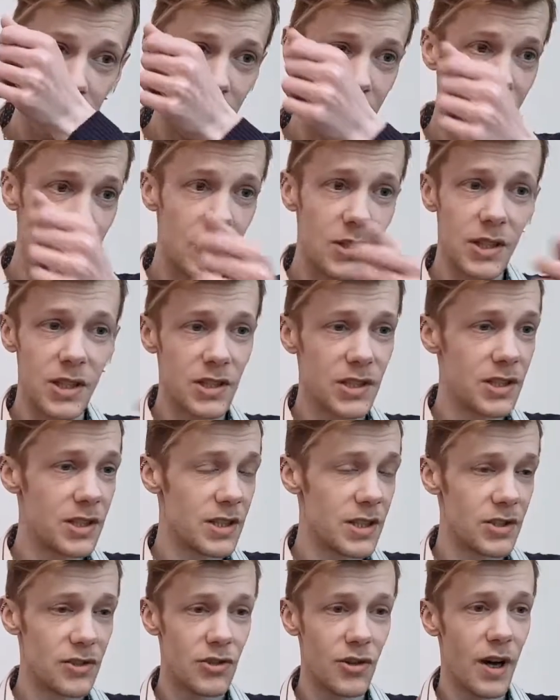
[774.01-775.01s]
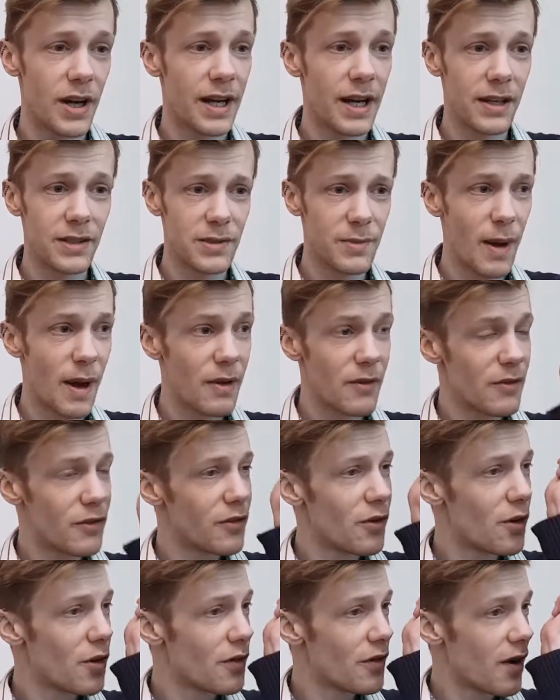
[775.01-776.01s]
This is this dry down's about
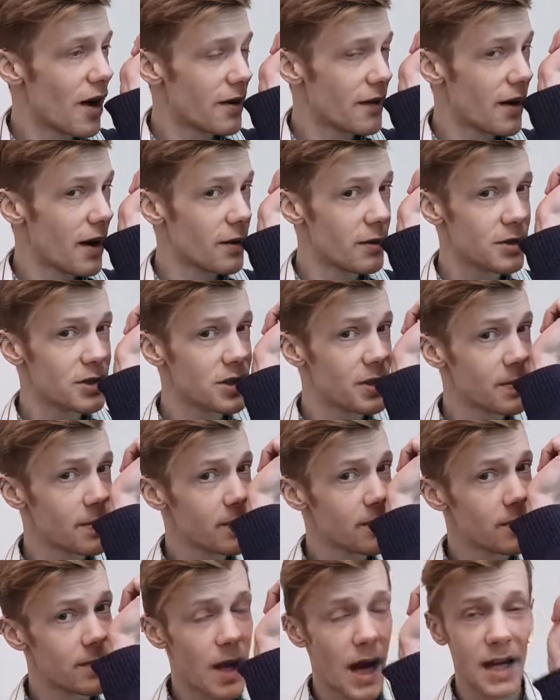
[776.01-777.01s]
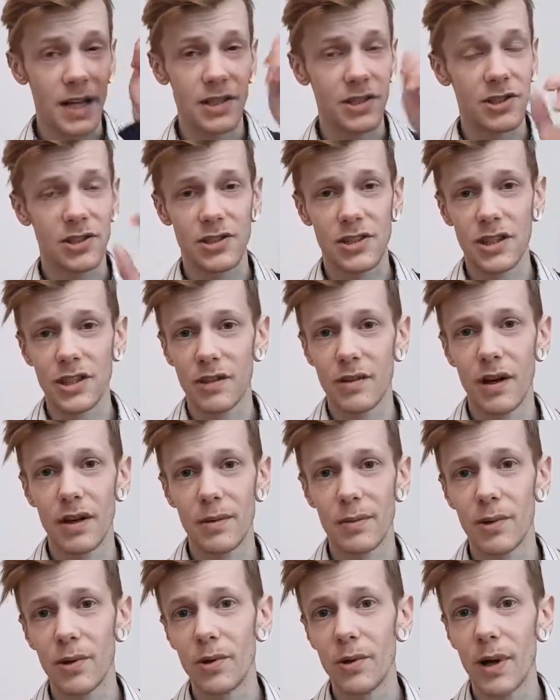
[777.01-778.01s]
four or five hours and it's just
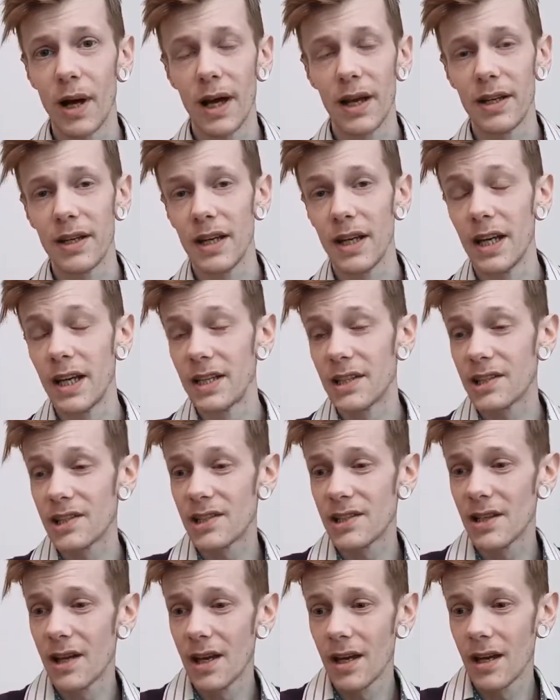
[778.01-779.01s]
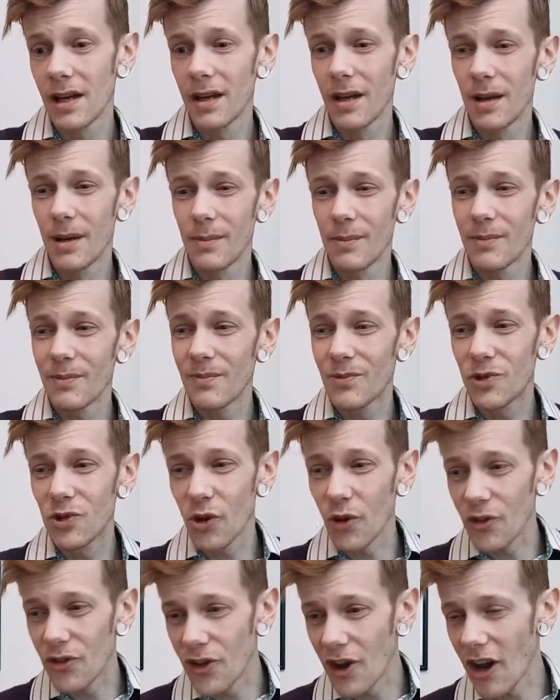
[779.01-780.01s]
incredible. And it's
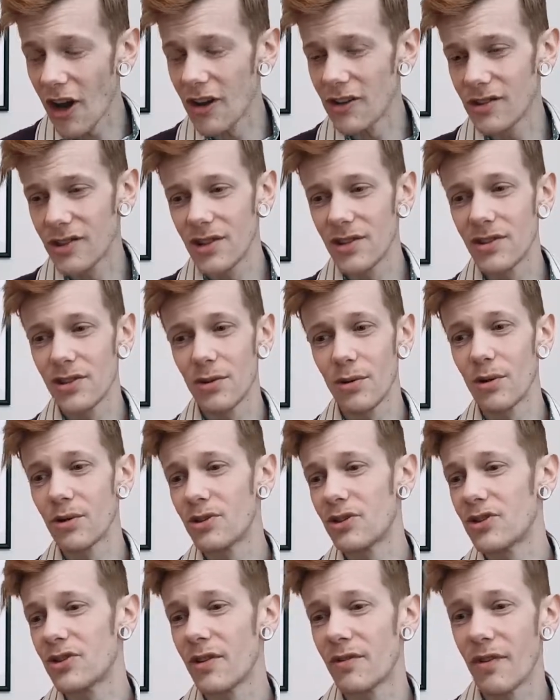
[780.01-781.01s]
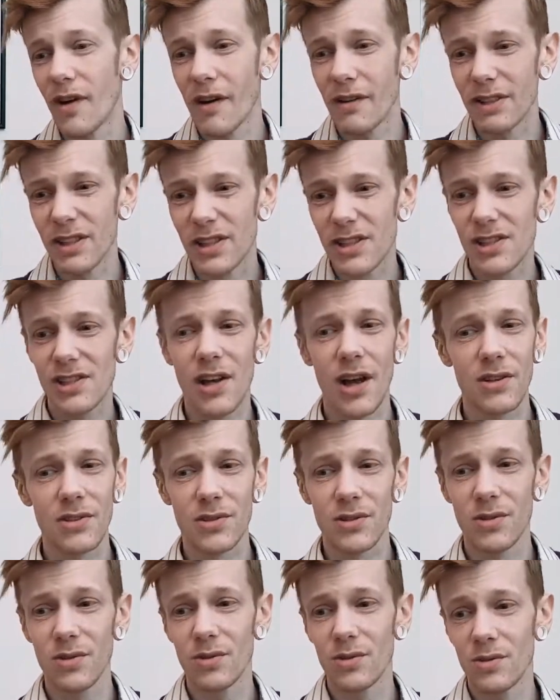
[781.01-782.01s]
sort of turns into a, just a very
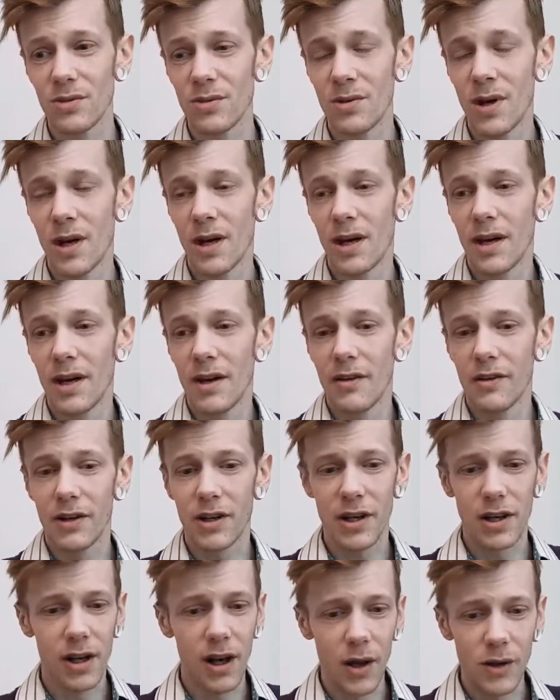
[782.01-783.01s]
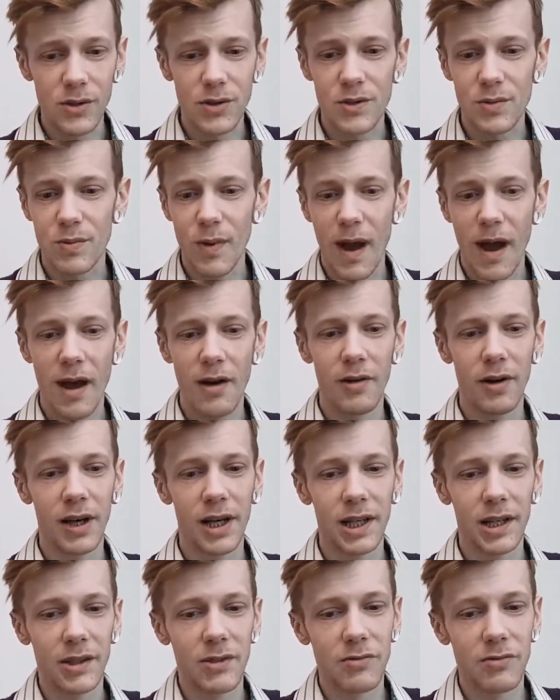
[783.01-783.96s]
subtle close wearing,